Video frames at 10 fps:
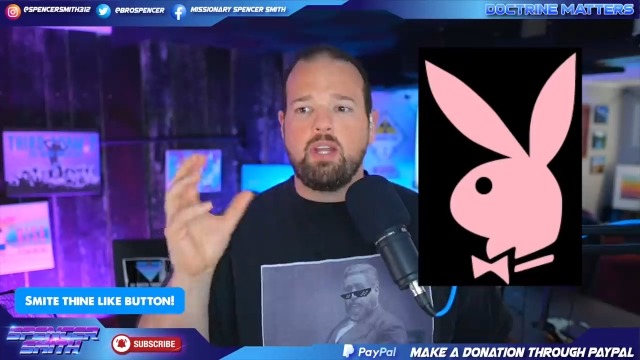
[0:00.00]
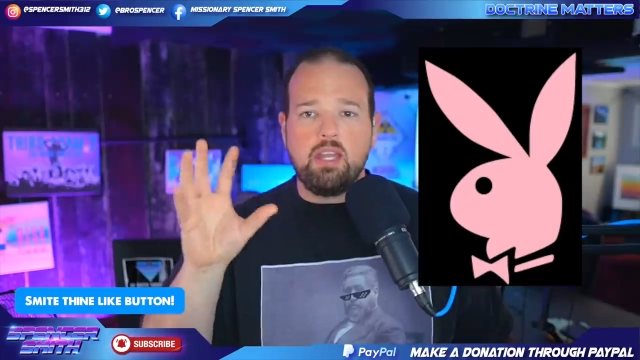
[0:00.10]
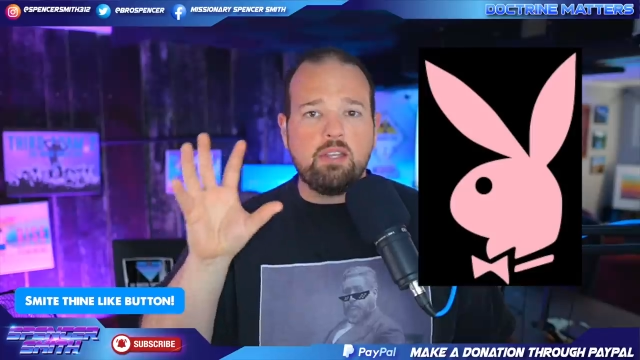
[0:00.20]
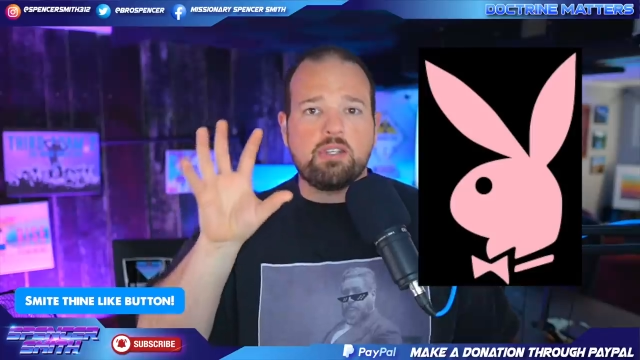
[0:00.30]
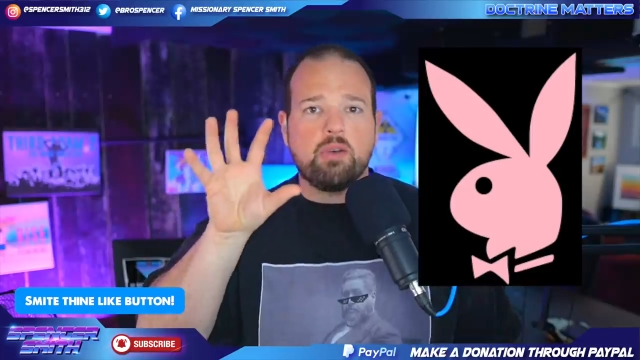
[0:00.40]
when
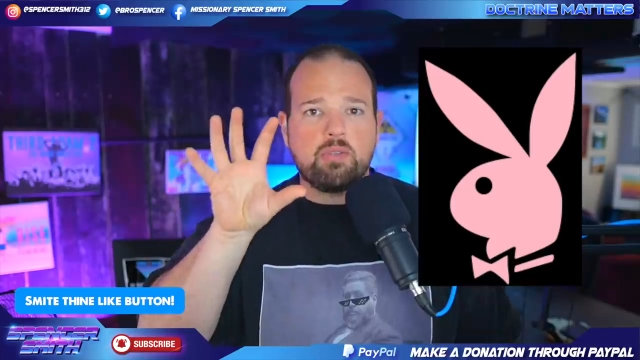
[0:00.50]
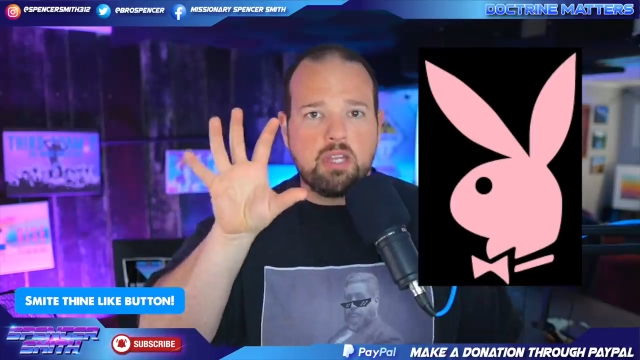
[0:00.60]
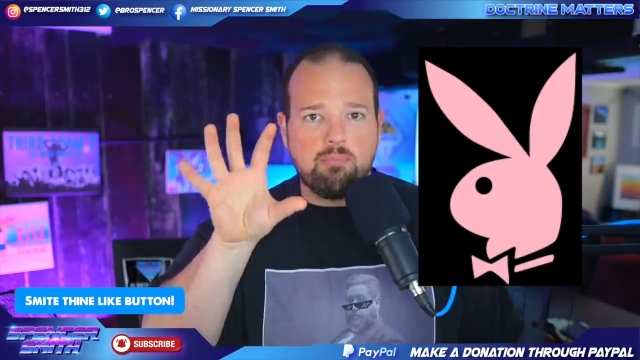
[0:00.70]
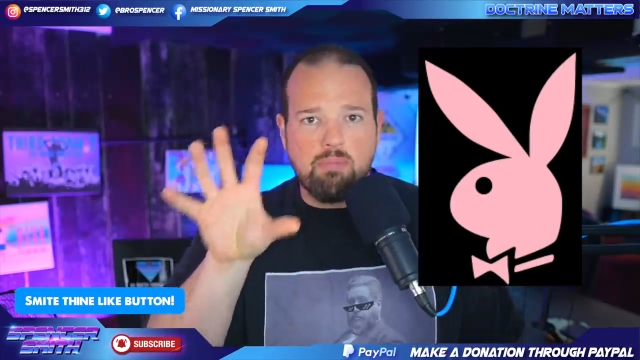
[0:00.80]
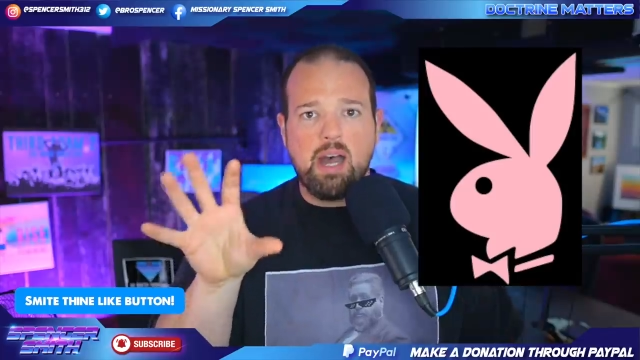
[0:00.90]
he chose
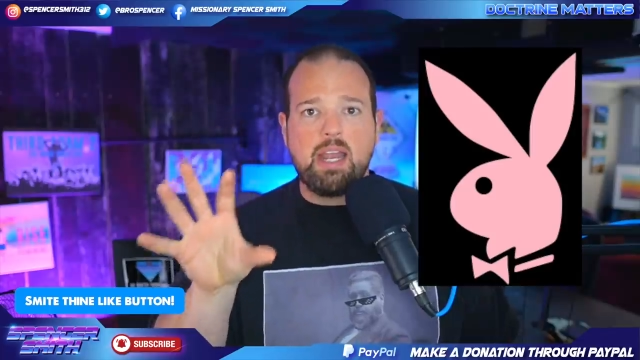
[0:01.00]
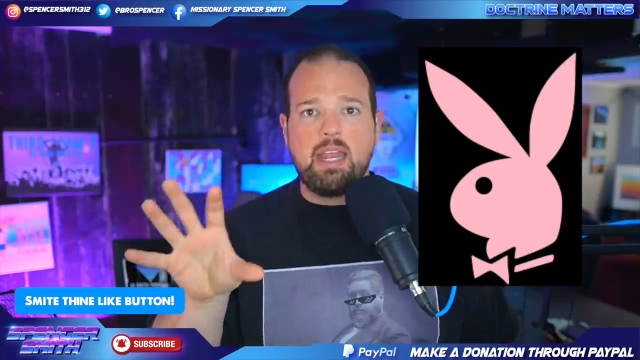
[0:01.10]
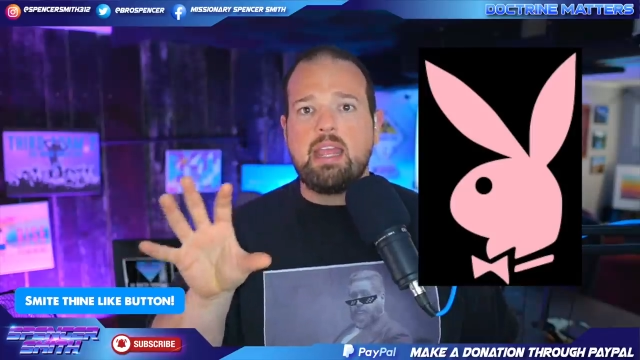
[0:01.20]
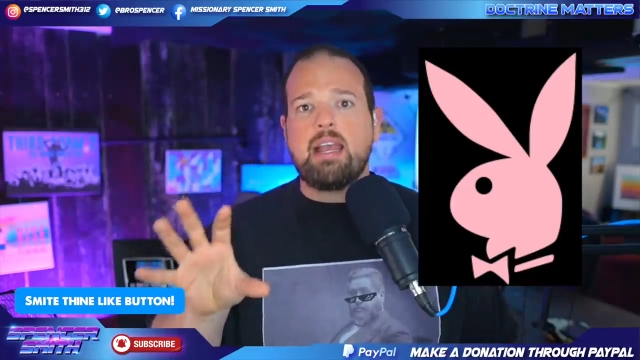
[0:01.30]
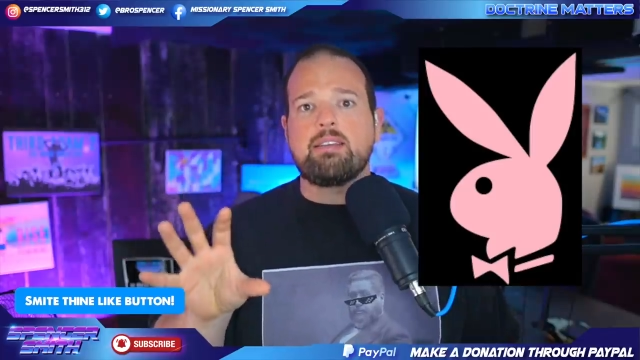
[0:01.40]
the
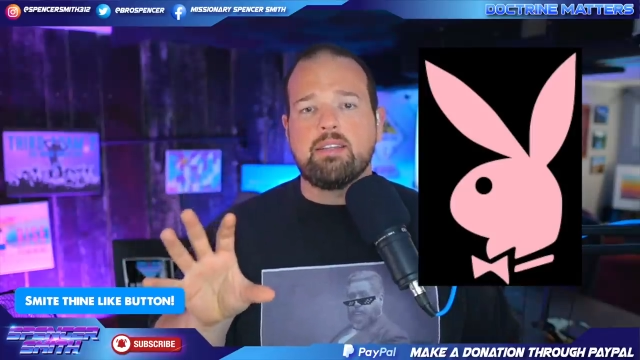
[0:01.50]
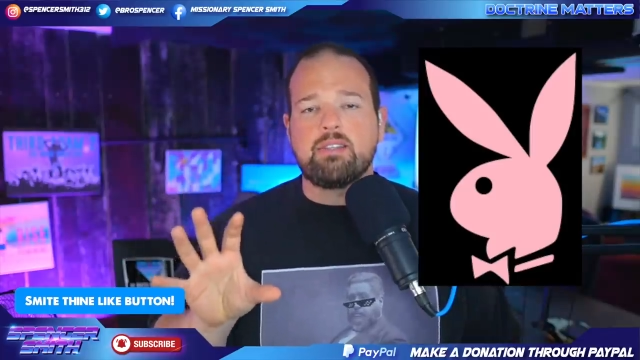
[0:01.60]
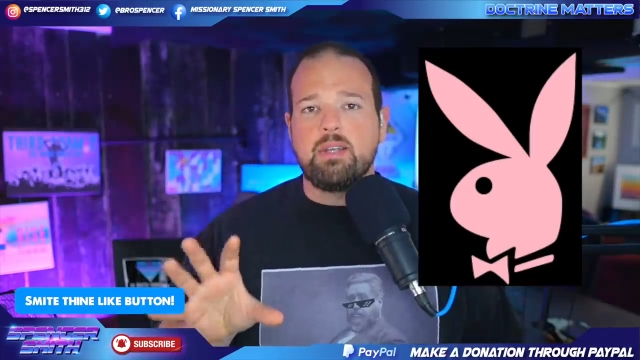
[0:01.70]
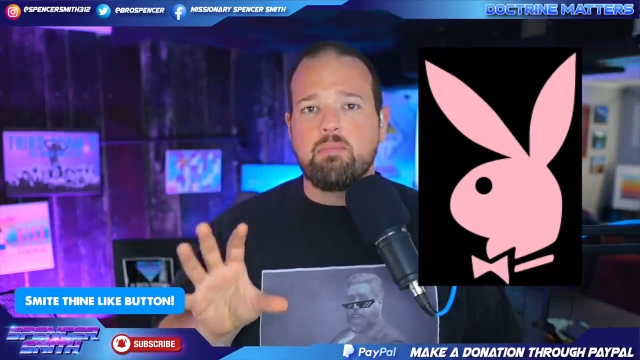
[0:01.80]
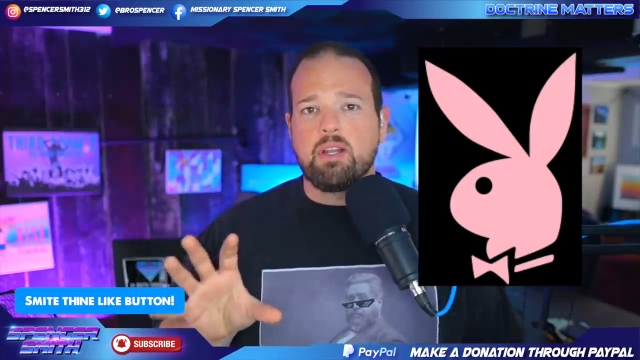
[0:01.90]
bunny as the
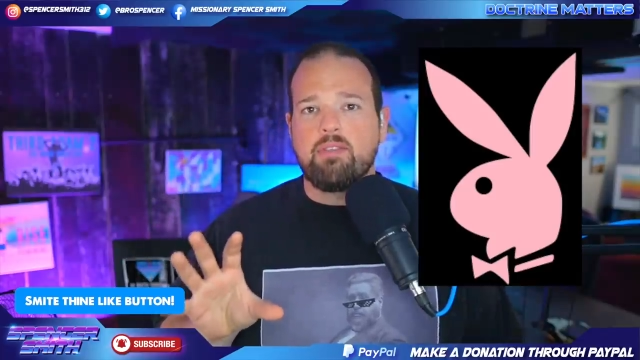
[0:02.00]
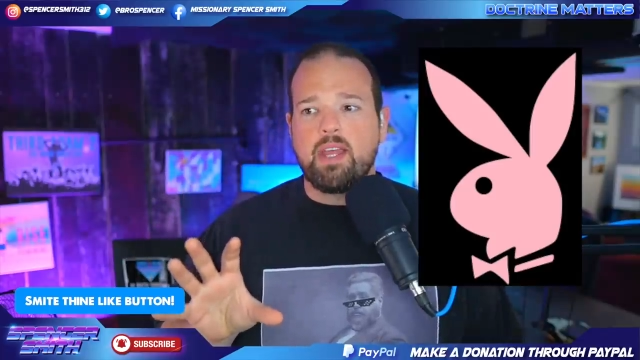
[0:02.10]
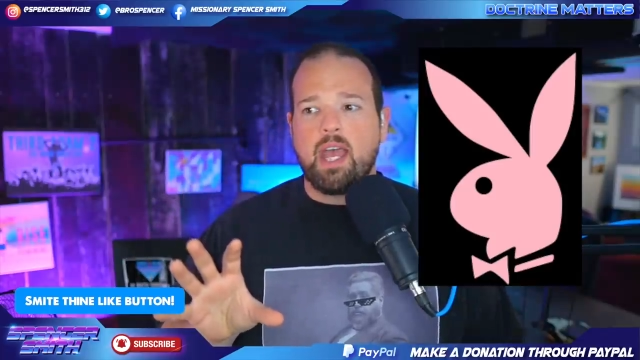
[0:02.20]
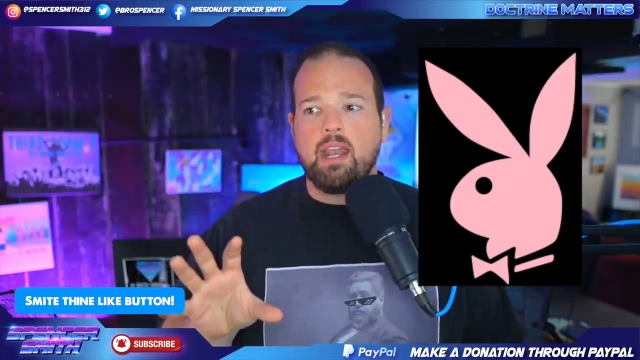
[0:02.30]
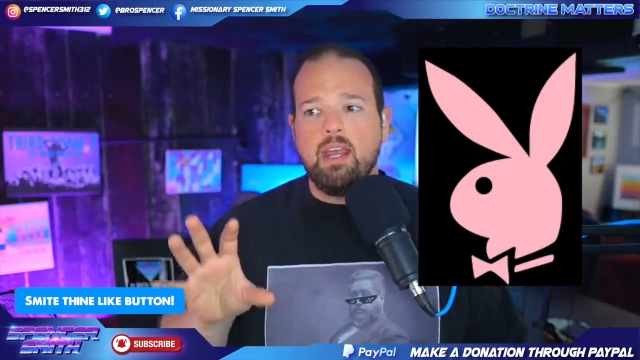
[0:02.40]
symbol of
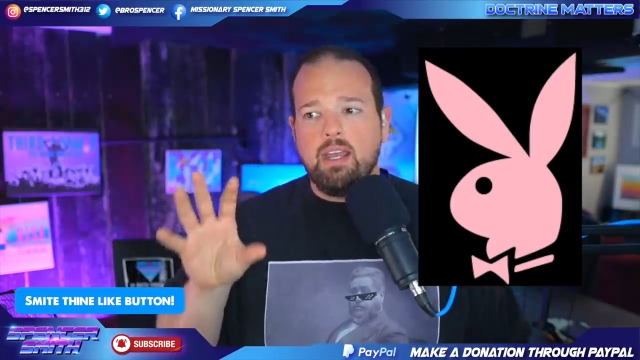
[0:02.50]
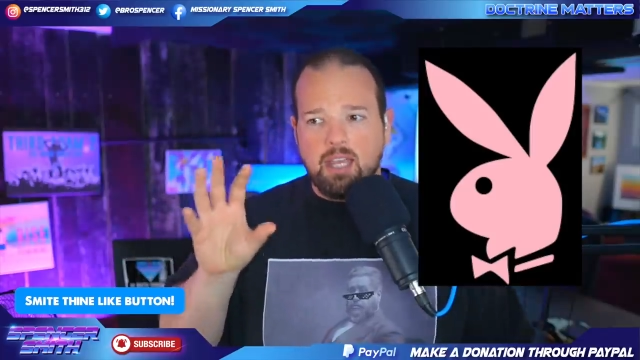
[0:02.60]
that,